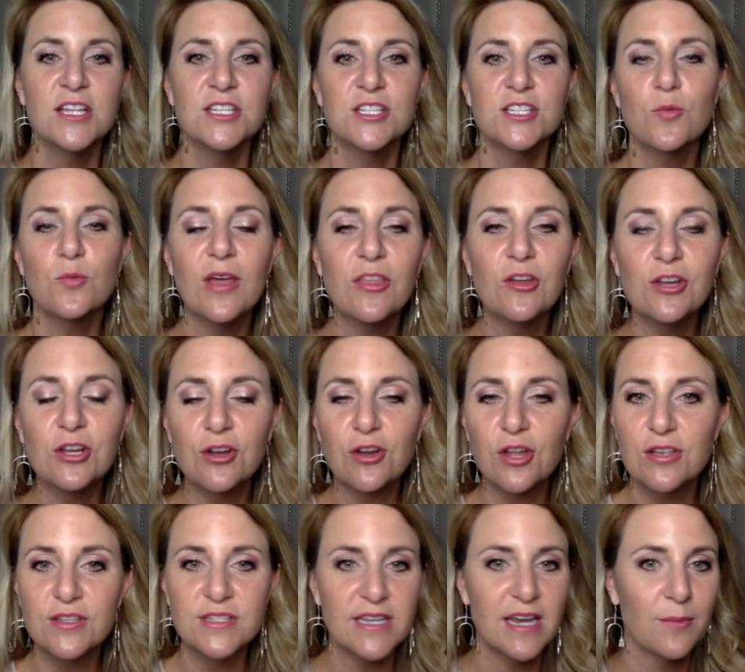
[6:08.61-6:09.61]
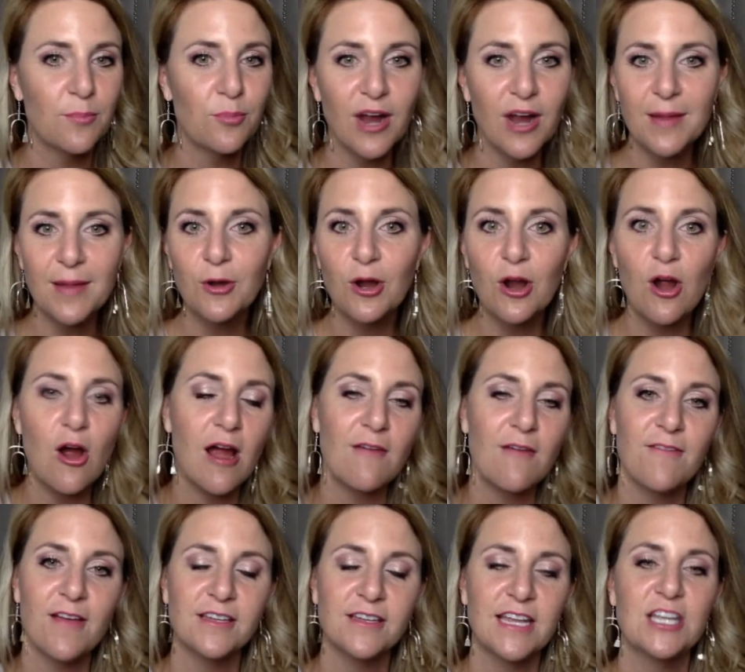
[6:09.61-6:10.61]
So whether you're using a primer or
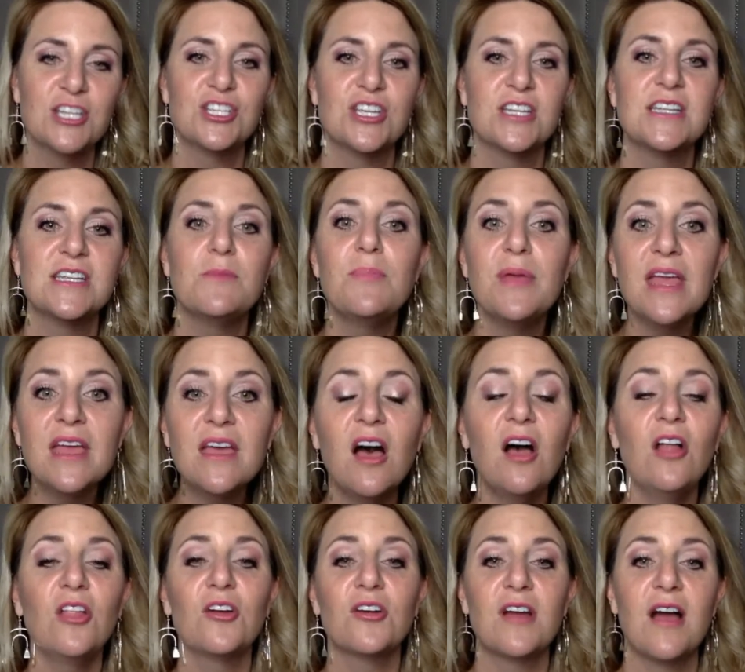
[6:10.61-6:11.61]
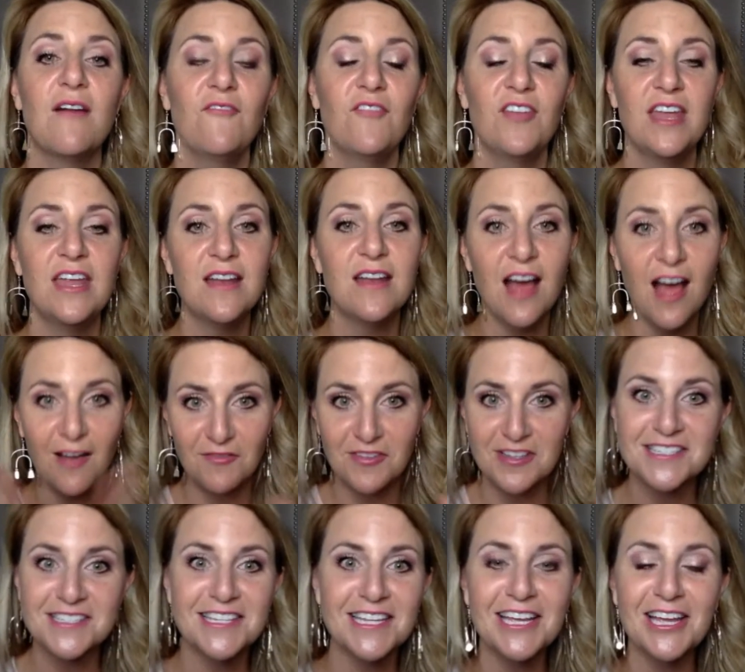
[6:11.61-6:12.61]
a foundation to be color confident,
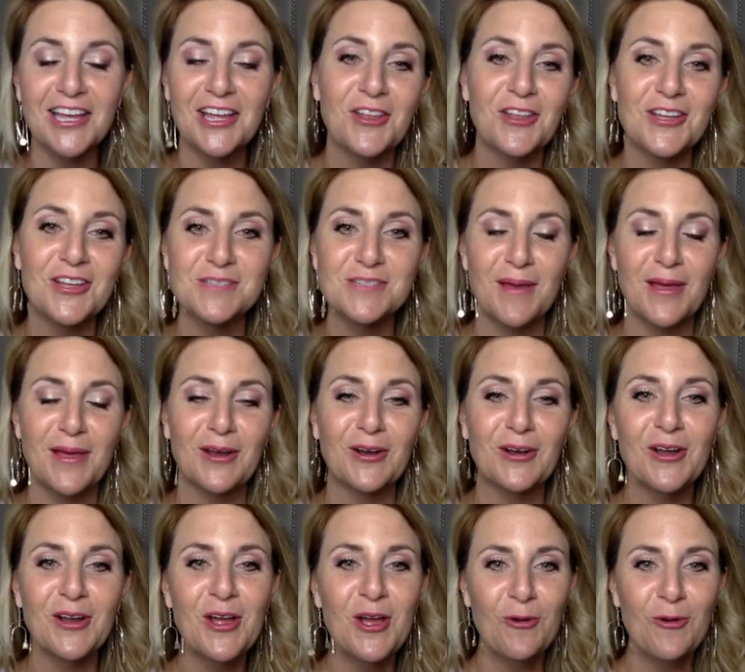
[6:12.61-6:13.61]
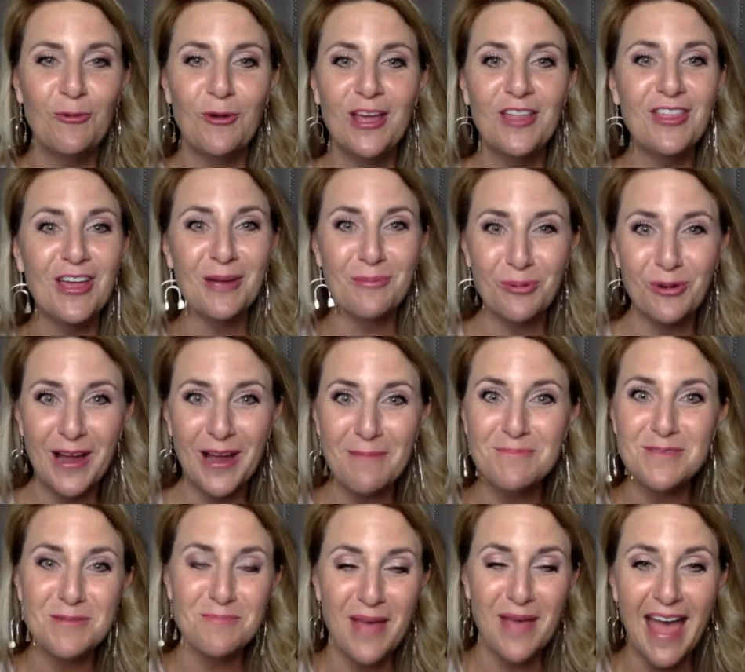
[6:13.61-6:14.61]
obviously it looks better with a
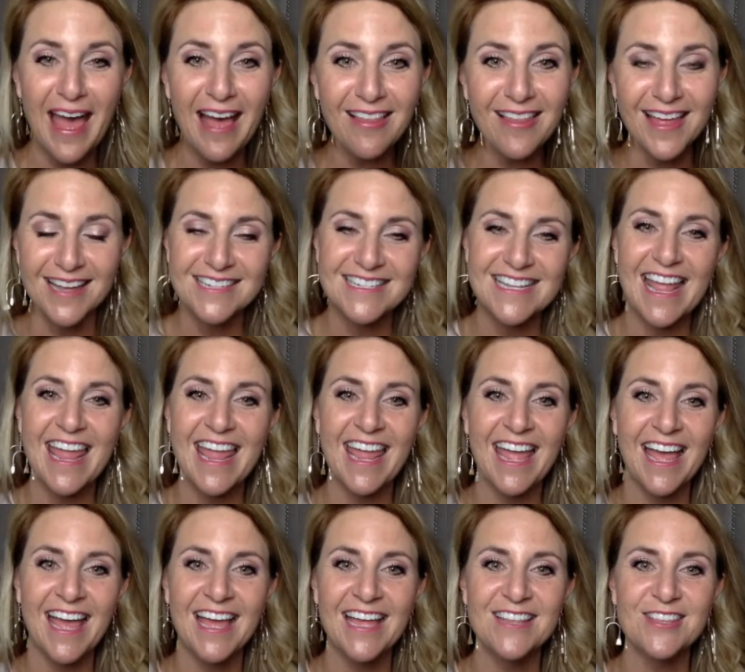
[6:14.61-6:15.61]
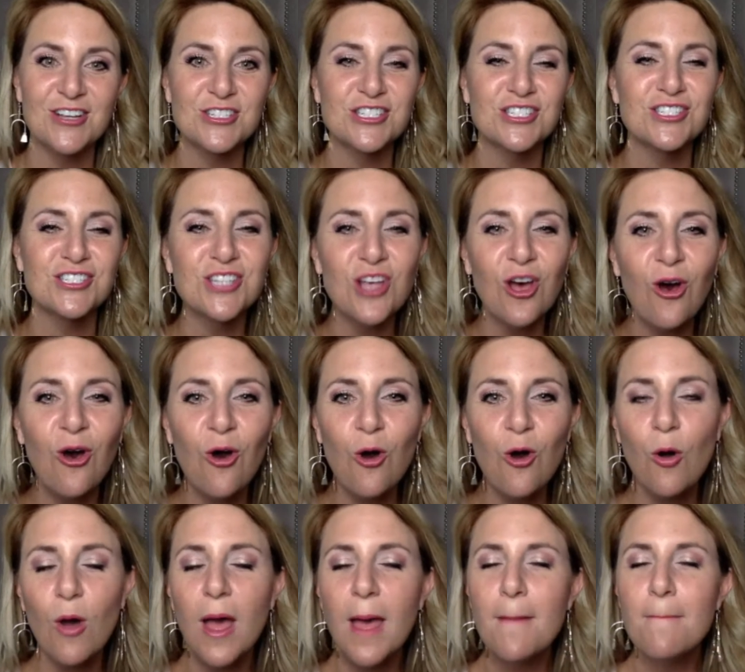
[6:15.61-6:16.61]
prepped palette. And there's
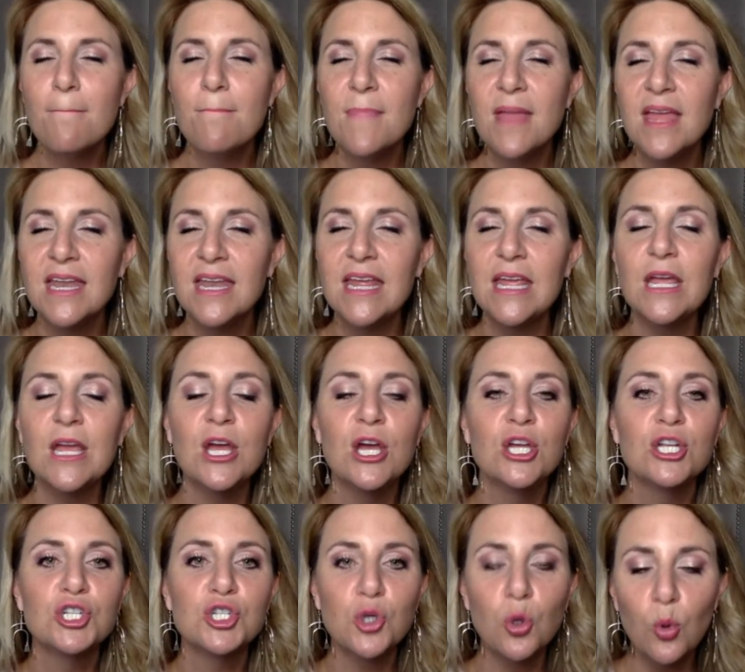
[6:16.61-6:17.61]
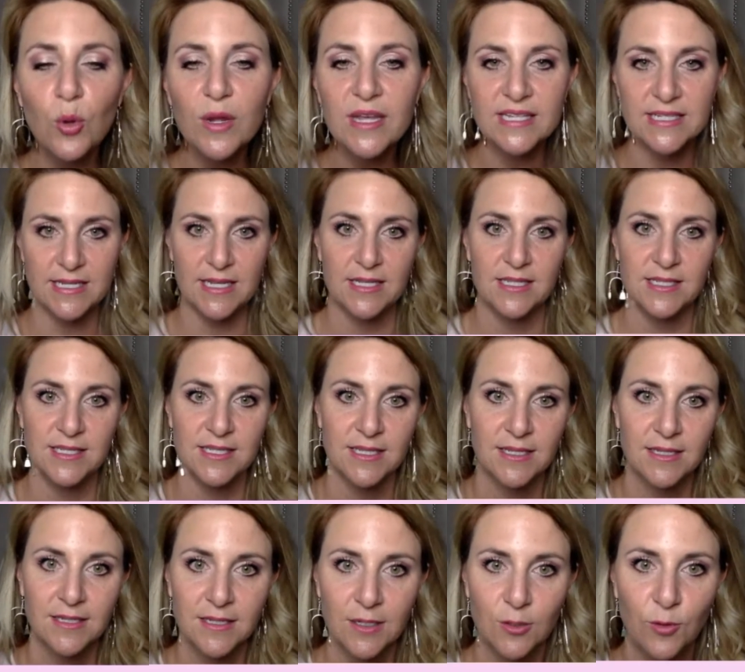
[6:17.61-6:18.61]
so many choices
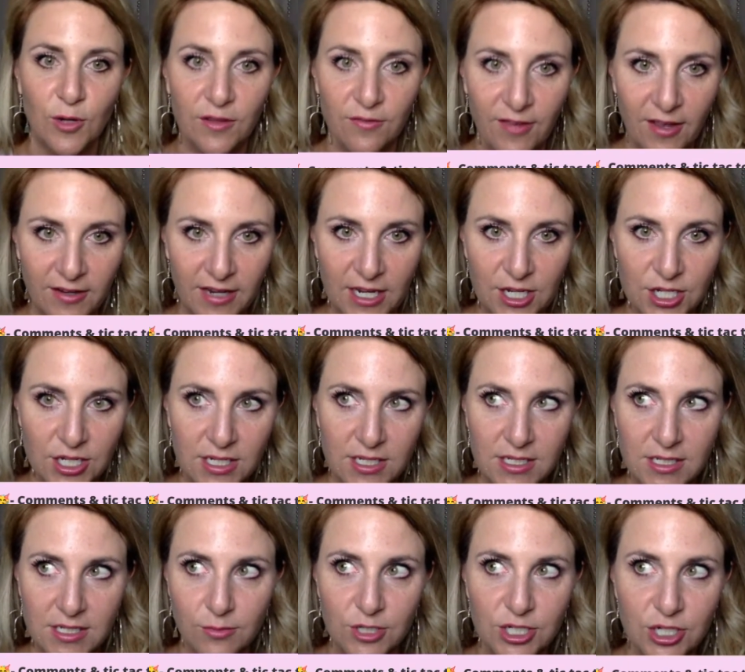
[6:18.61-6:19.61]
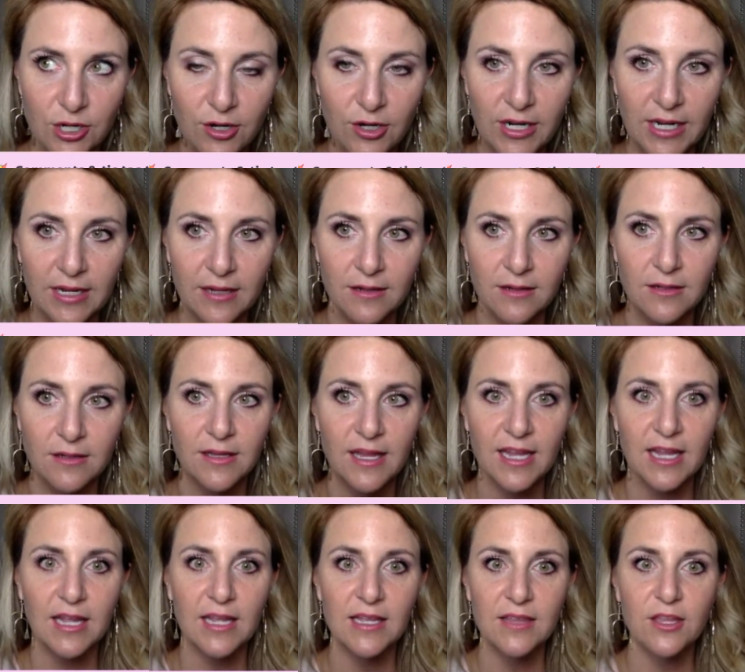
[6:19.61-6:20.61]
with foundations. Would you agree?
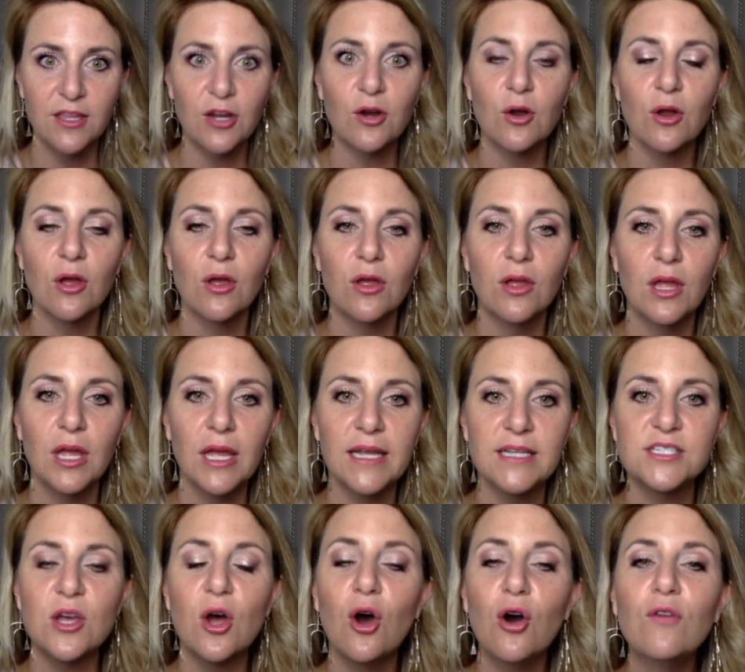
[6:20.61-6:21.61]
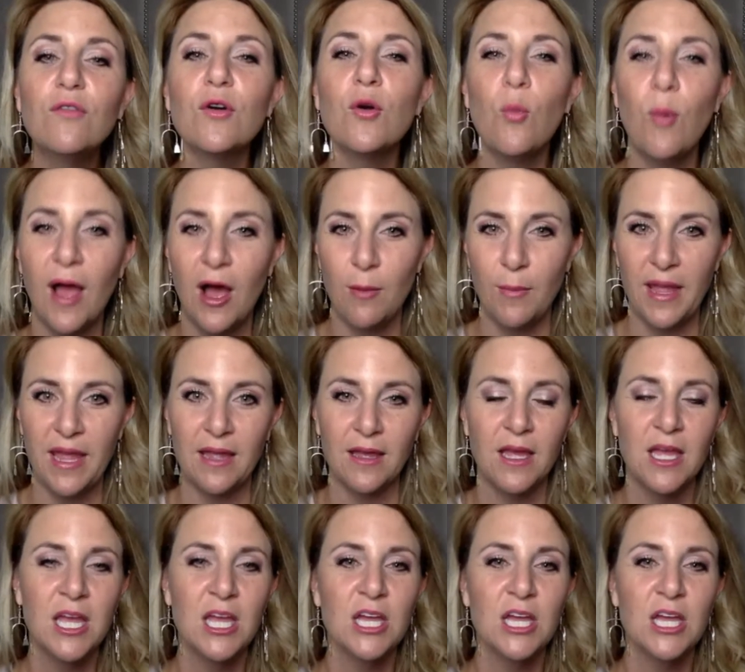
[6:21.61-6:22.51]
Like there are, it's overwhelming.